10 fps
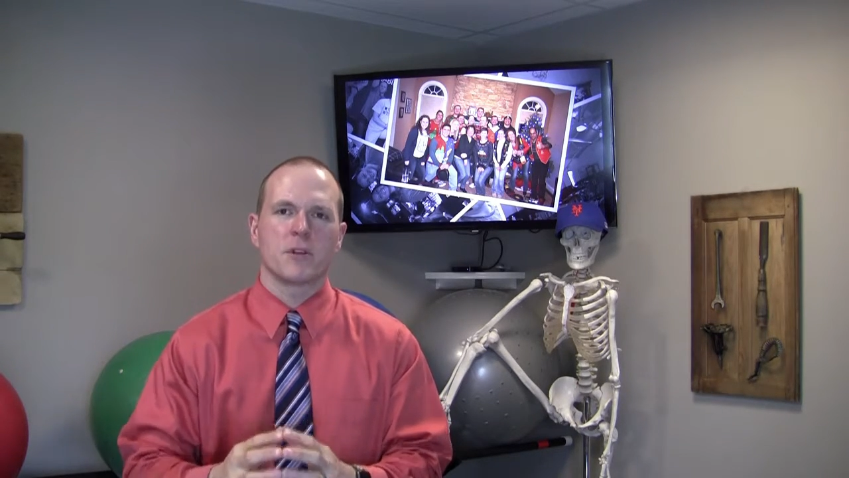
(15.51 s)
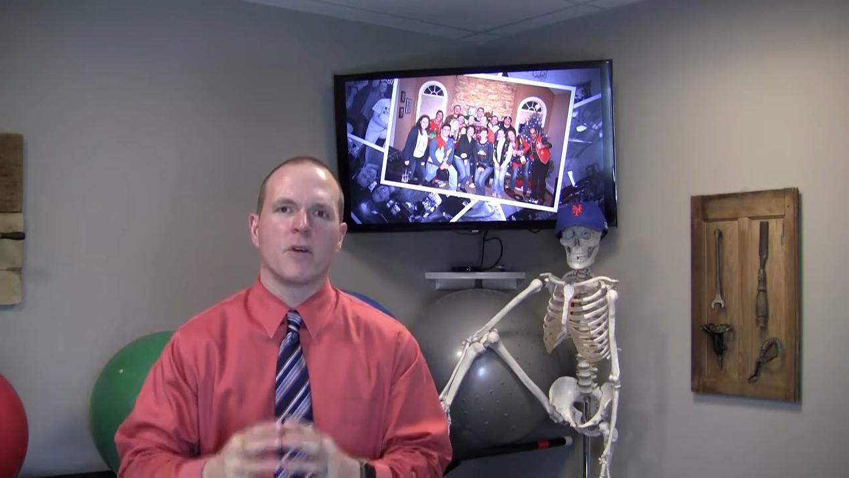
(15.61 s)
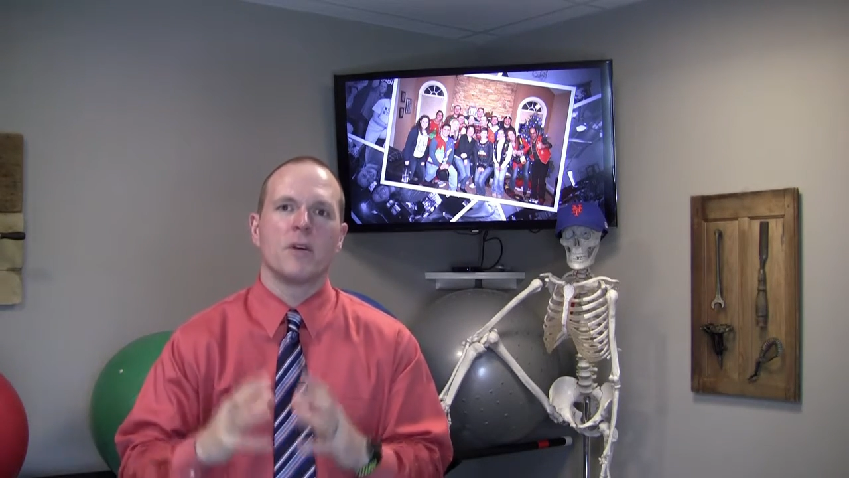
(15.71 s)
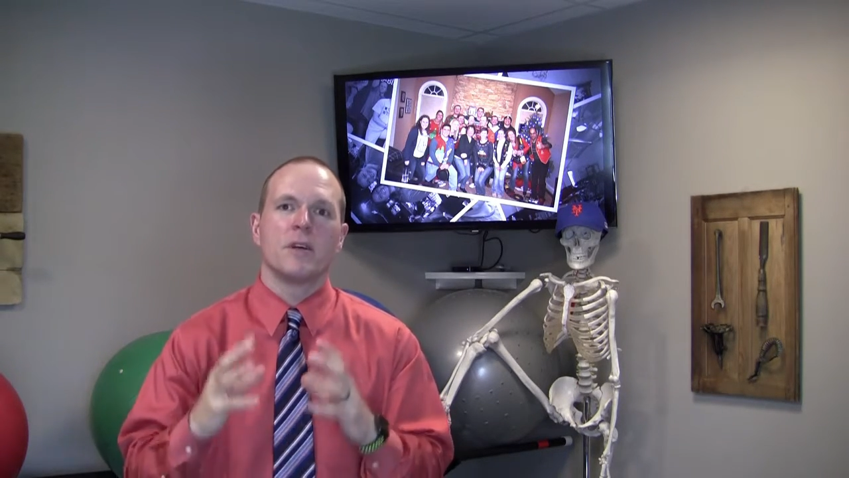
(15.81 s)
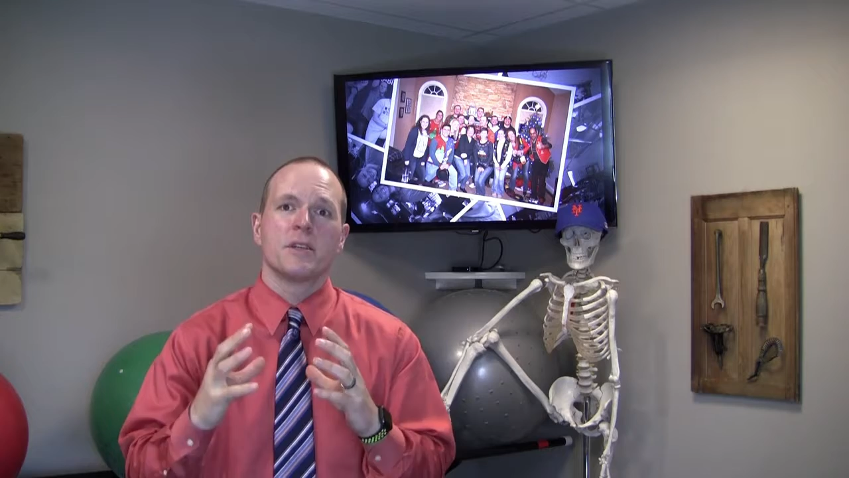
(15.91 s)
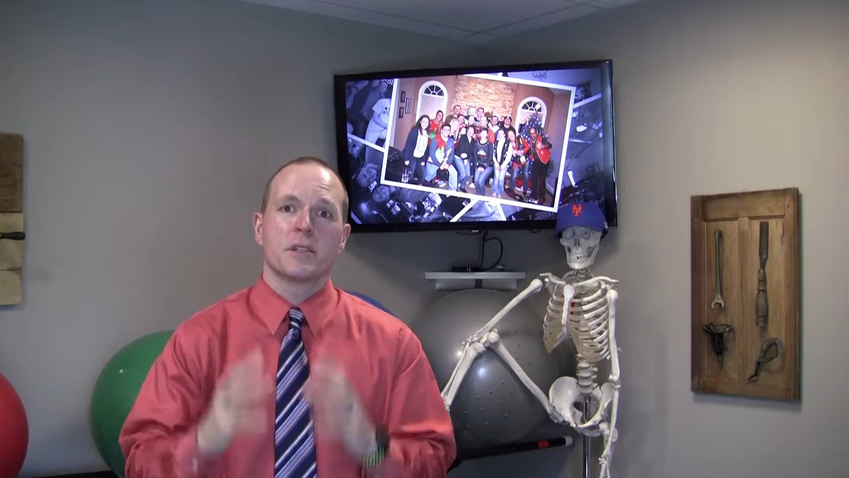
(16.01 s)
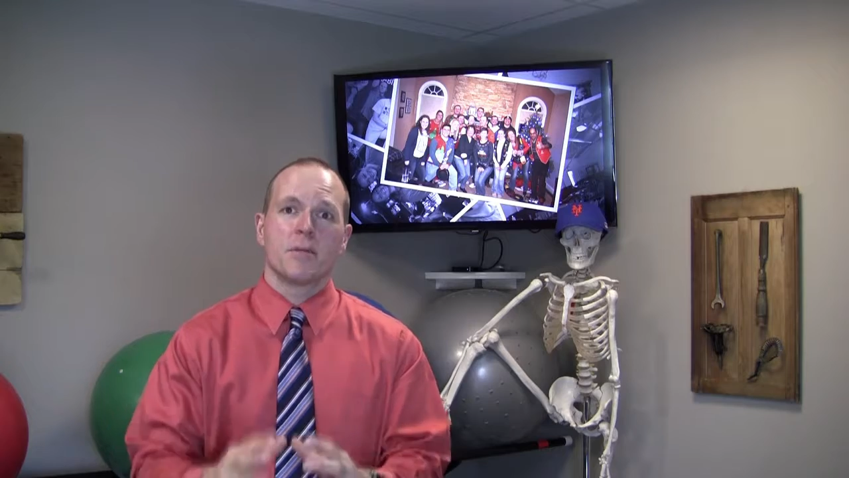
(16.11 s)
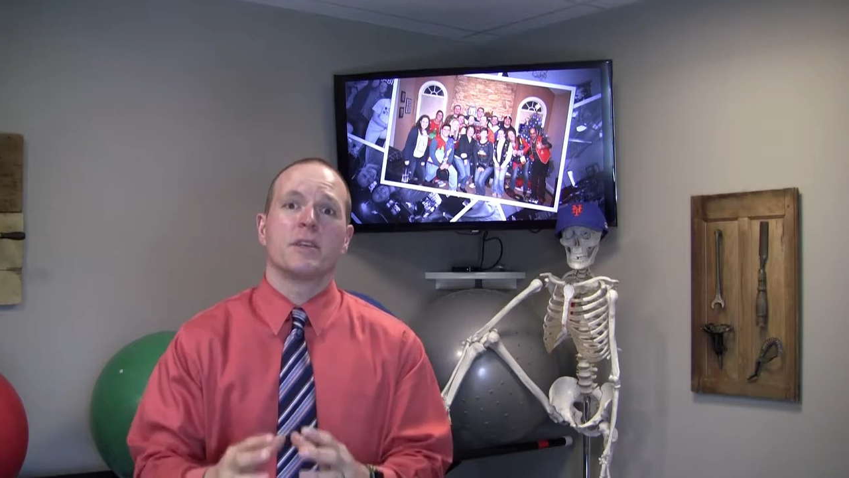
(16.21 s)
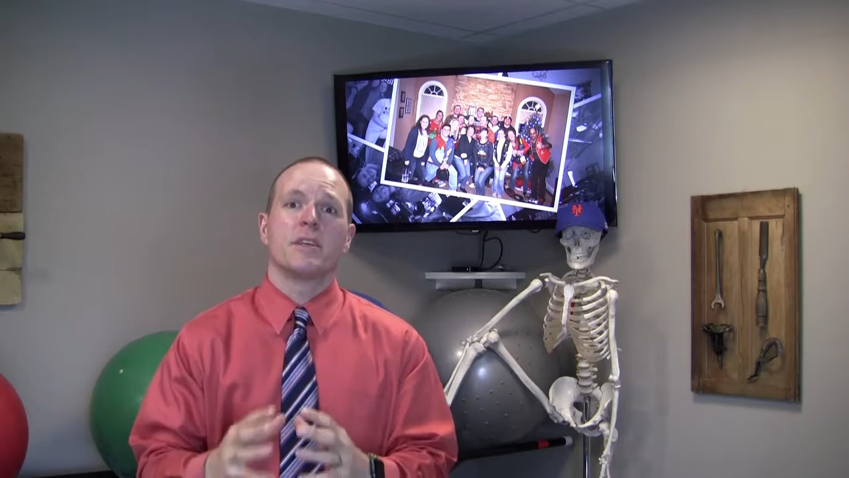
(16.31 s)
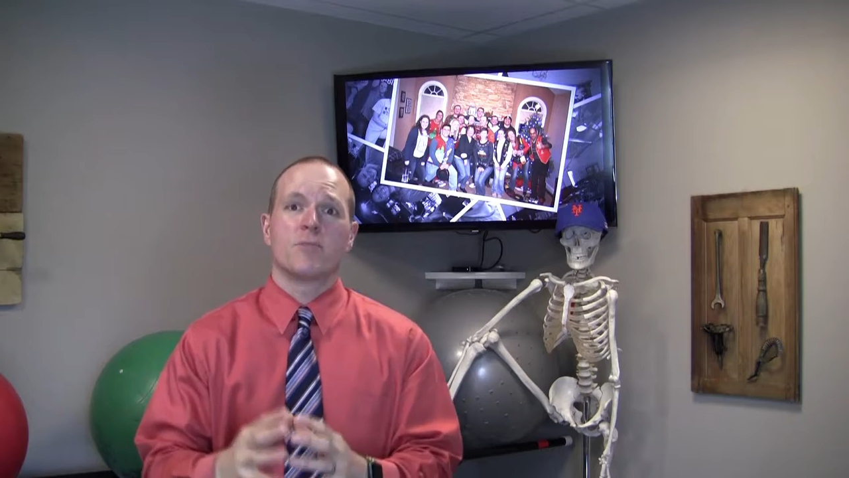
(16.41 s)
So
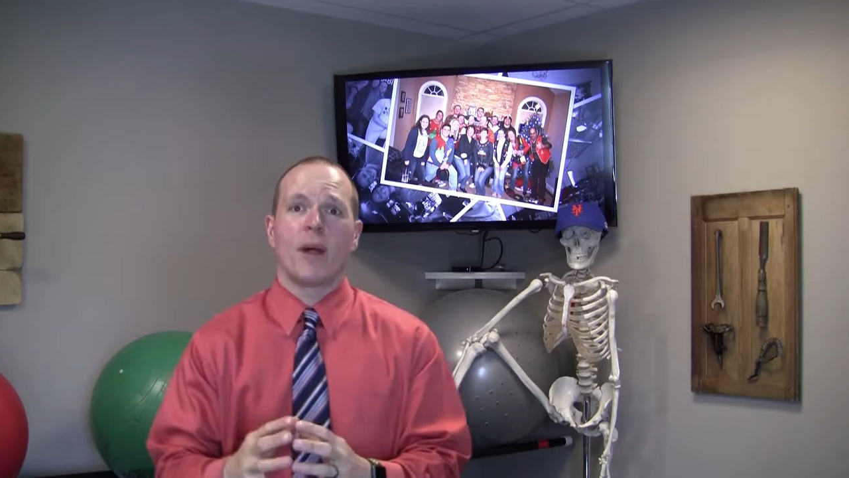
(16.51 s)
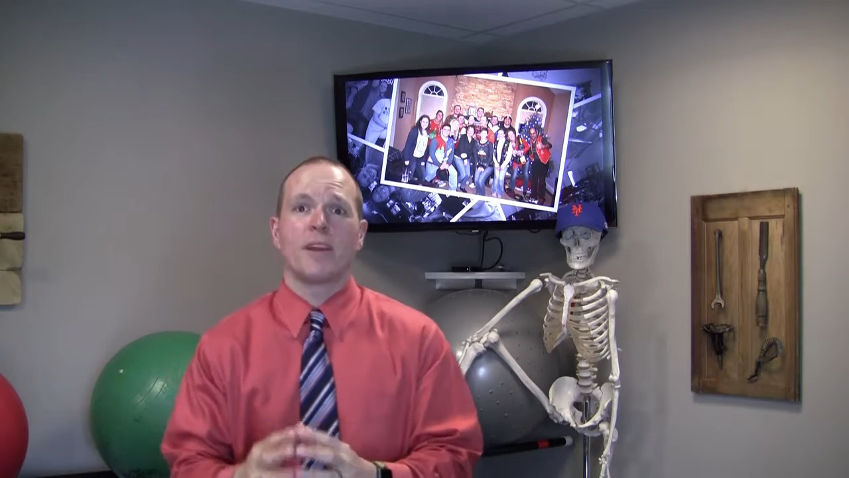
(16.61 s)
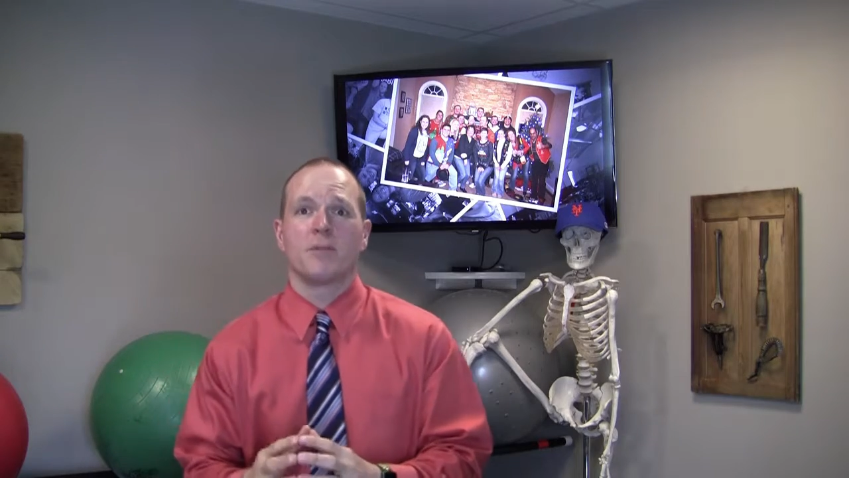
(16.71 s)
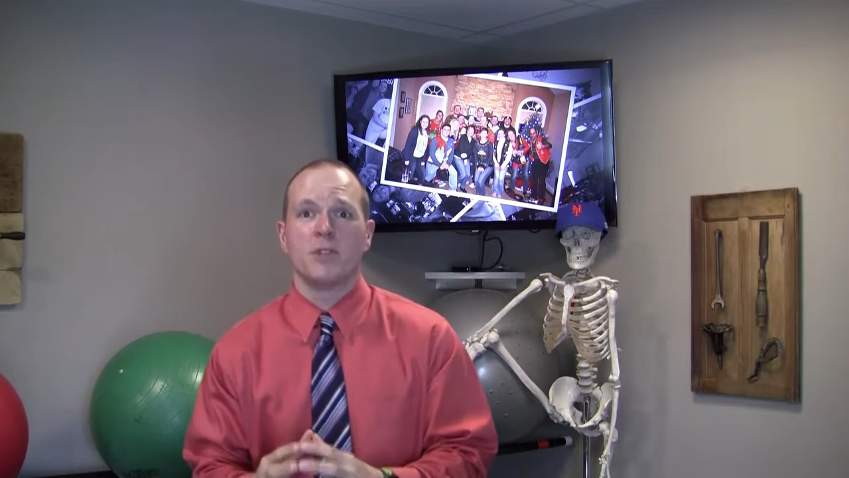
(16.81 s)
someone is ready